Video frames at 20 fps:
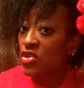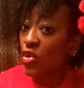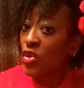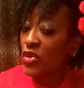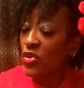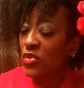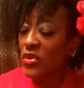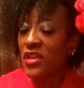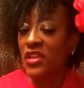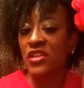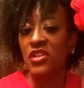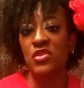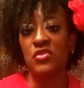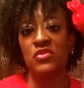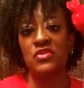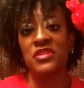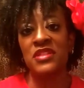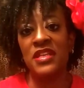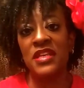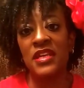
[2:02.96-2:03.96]
or you can
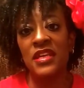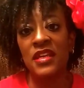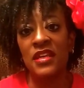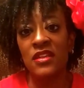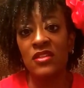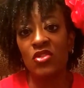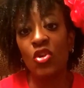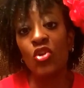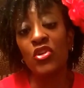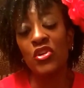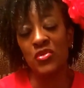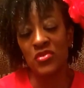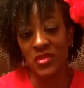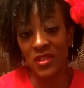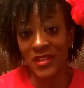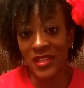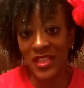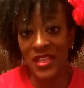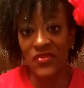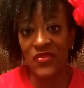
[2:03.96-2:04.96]
use in or use a
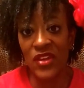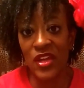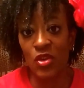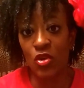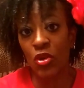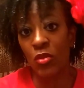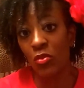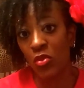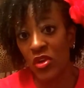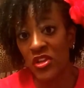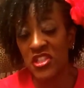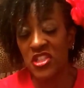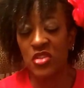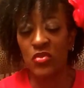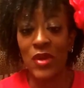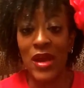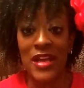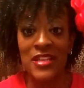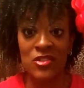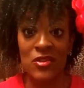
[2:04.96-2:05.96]
leave-in or a
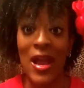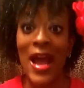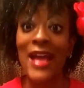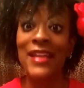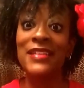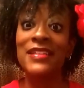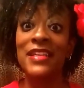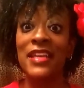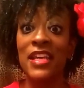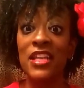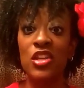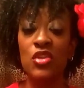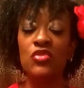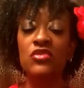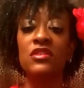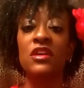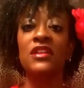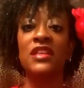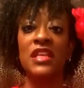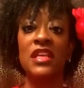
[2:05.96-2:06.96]
moisturizer. I did
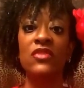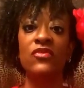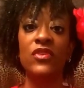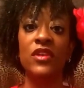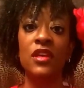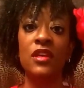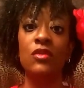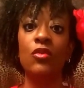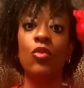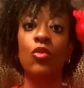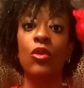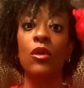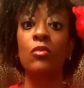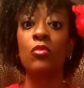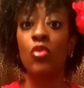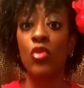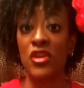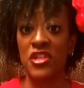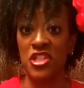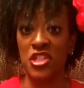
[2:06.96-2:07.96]
use a leave-in or a
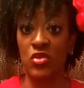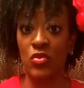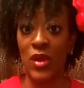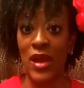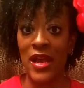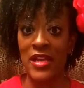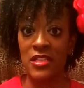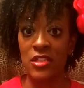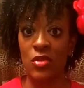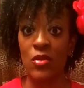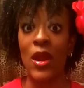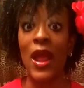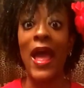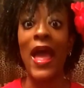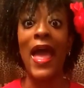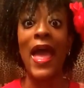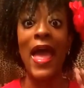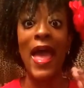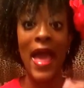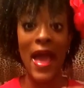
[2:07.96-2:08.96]
moisturizer
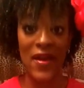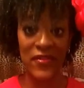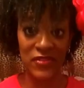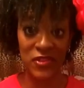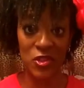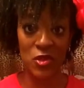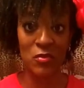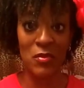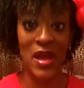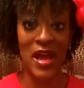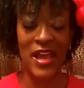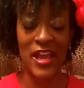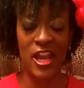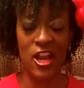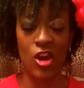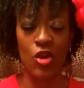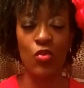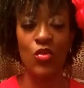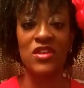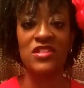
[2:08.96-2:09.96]
after my
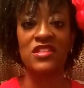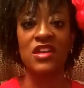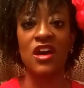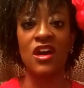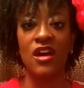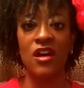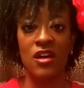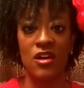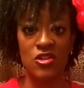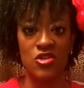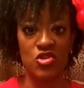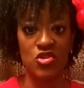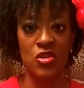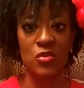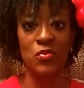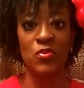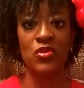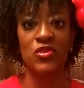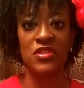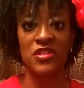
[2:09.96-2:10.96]
hair was
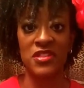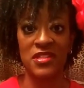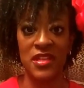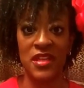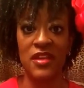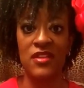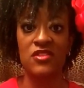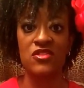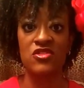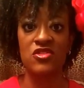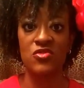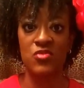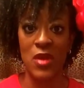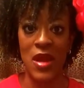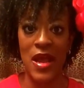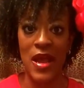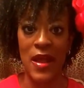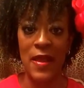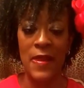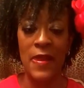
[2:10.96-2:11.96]
100%
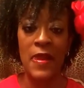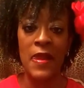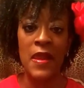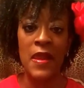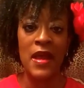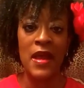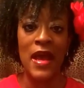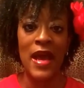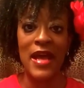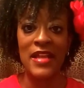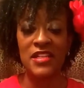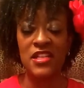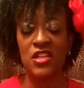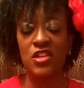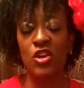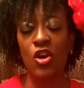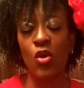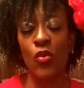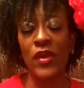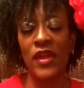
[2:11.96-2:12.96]
dry. I
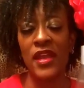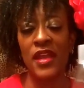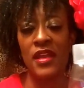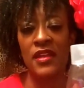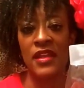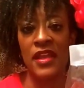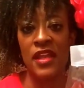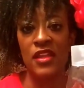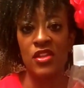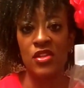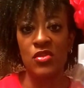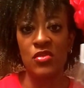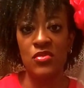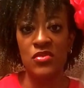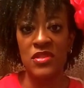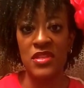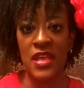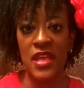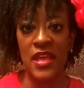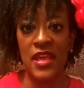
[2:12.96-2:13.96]
did go in and
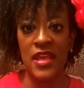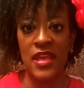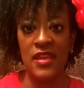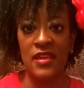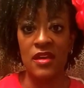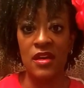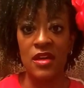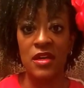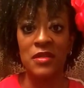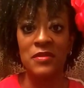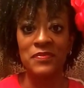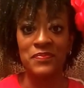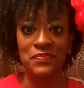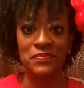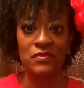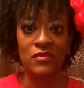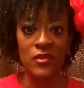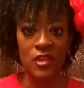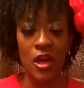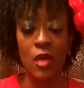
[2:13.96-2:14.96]
use a, um,
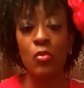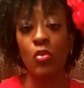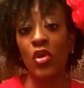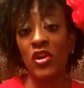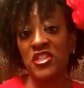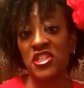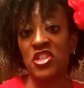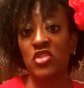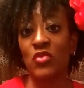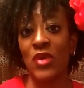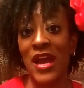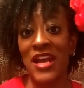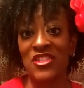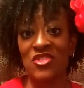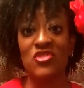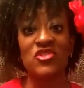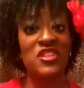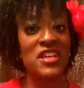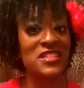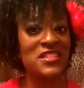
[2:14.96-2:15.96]
a
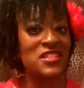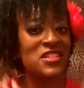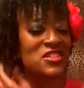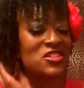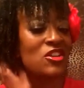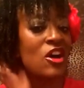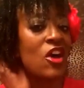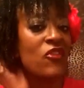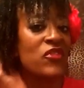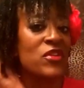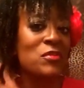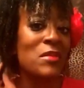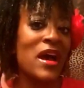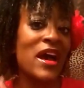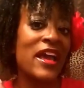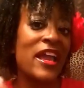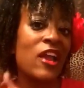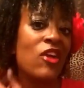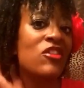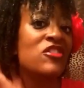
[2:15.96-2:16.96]
moisturizer just to soften my
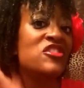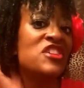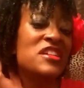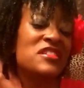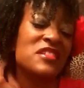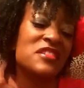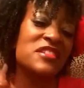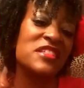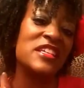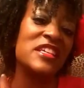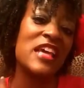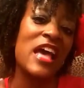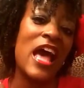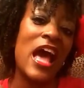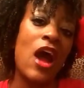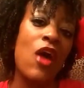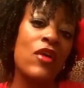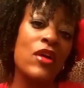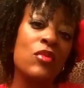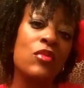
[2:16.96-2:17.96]
hair and just to see
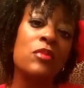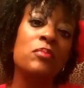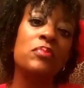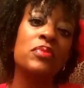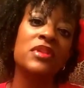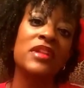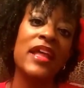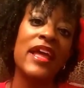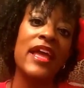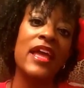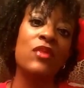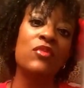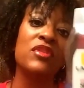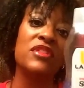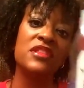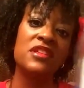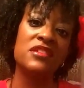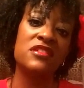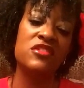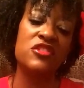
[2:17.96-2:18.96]
how it would play
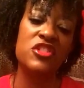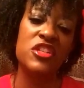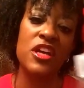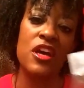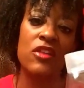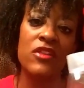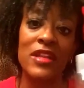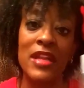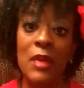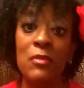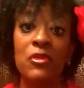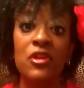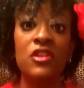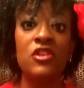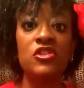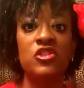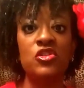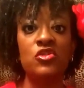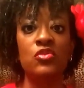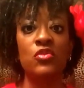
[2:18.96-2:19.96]
with this gel. And I'm
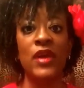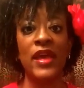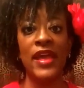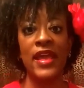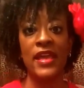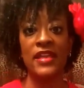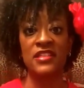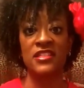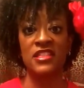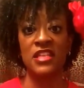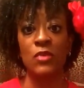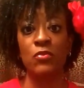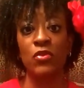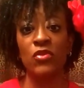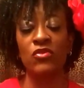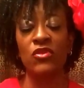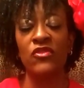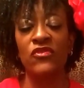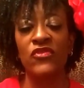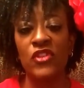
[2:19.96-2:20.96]
going to do a
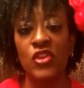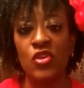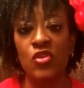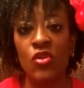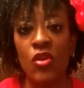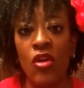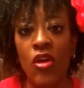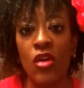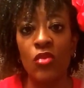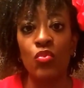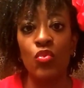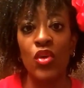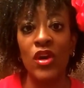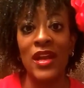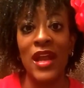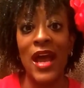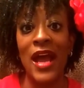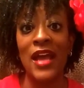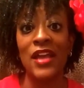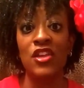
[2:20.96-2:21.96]
separate review on what
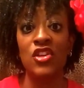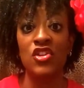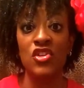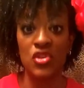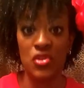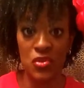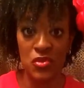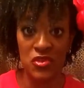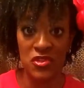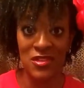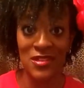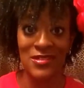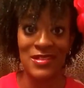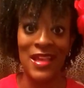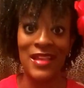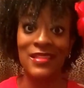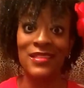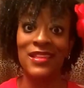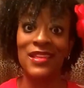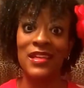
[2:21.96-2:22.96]
I use because
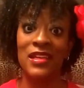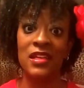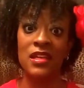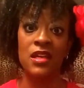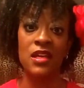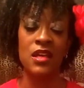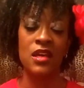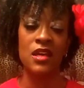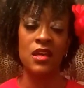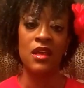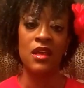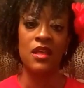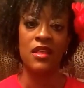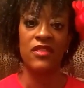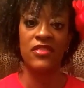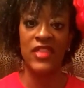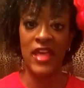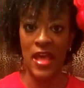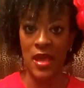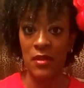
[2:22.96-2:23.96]
I think
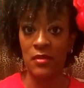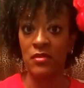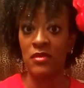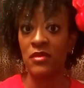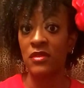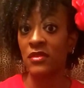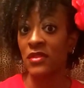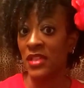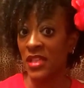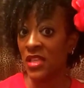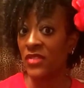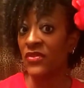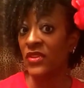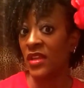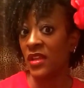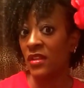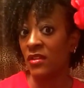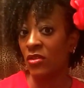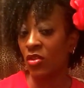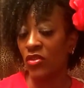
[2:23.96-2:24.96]
that
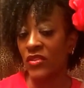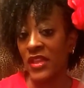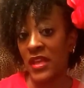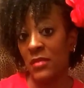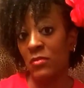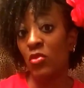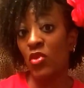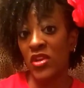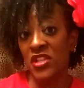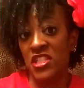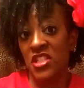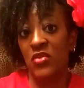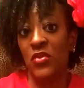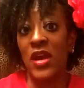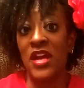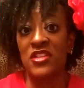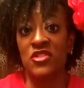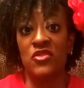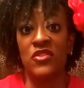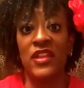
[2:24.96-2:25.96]
leave-in or that
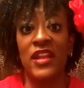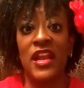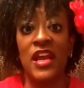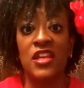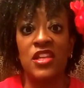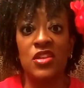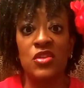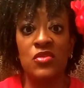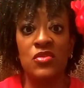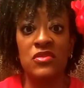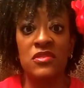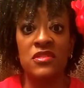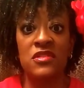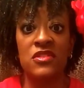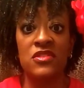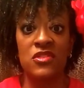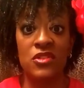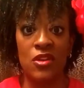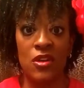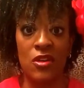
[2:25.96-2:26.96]
moisturizer that I use
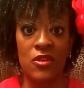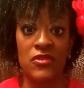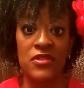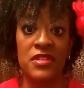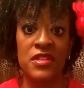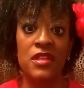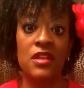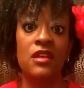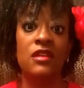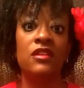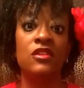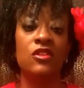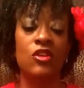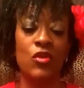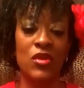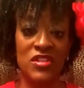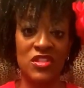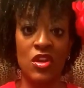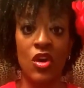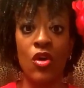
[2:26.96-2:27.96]
deserves, you know,
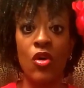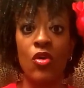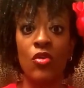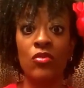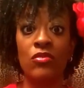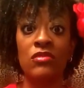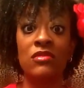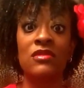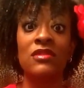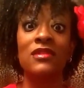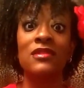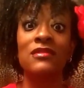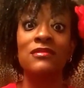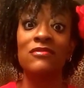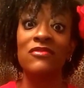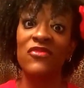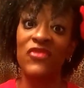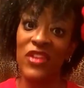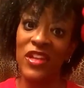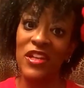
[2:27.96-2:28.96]
its own
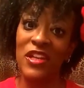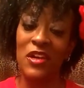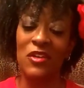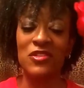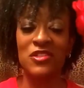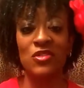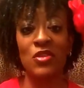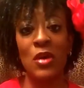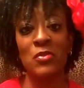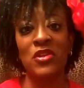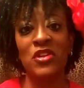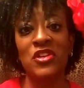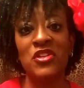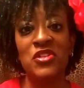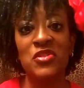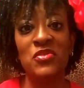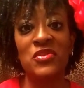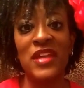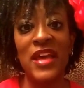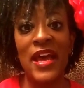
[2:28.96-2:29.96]
video. So I'm going to
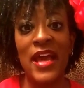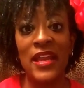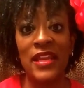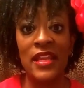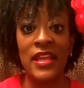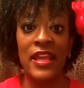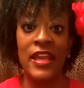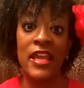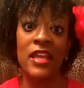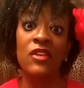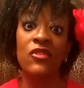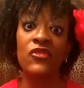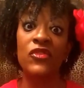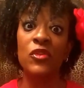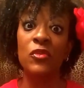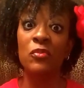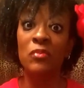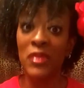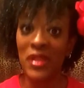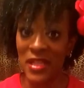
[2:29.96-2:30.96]
do that in a
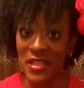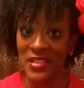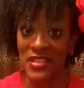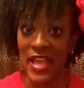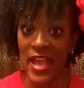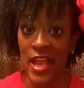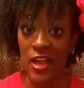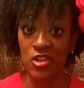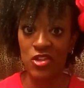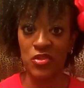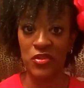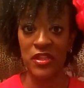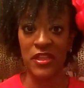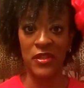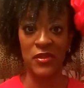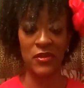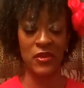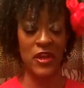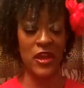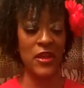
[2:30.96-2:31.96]
few minutes
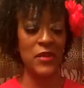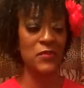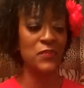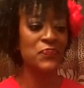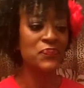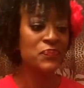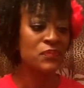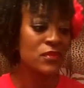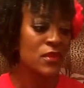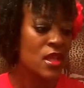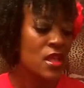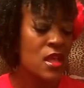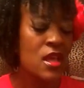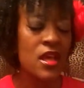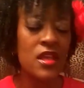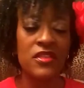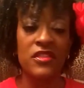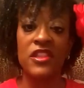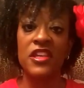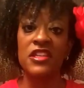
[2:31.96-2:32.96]
actually, okay?
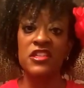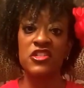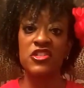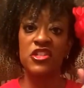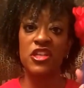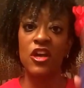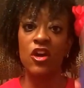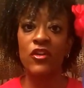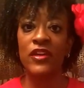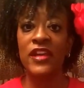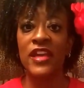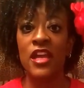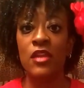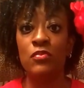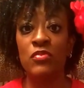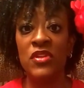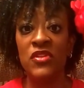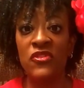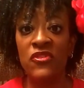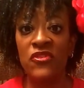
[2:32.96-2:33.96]
This gel
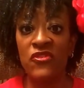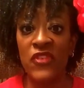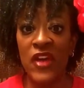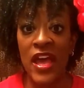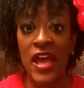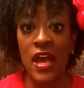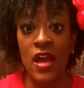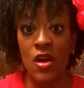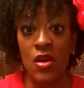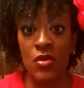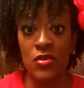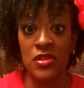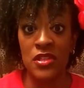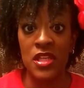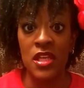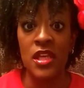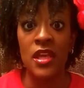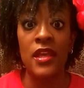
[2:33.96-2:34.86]
can be found